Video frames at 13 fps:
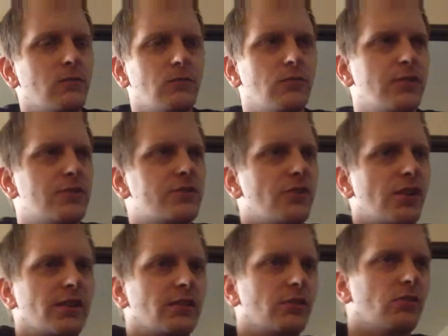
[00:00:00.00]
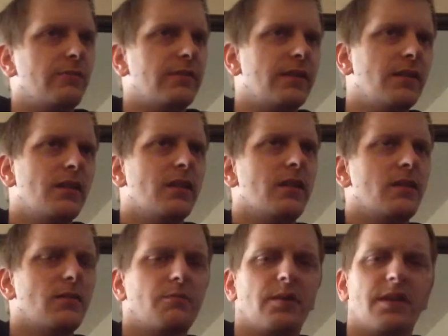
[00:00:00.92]
was struggling a little bit.
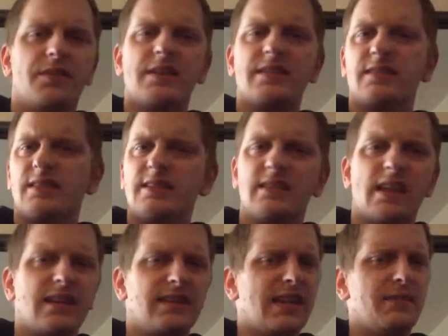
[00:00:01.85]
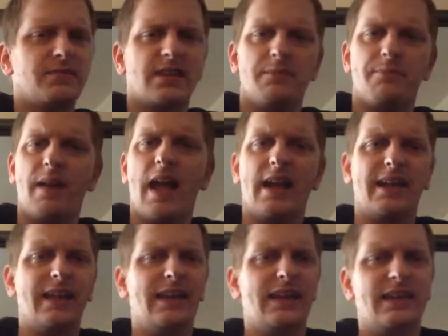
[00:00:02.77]
But this letting teams get back
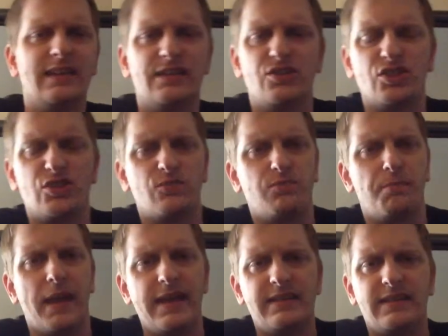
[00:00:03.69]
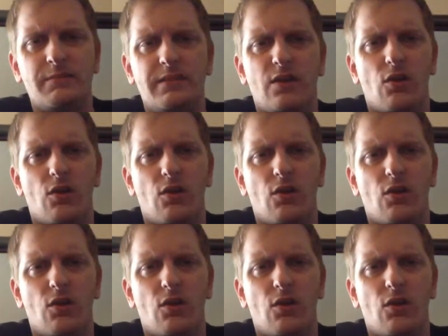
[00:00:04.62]
in it is just pissing me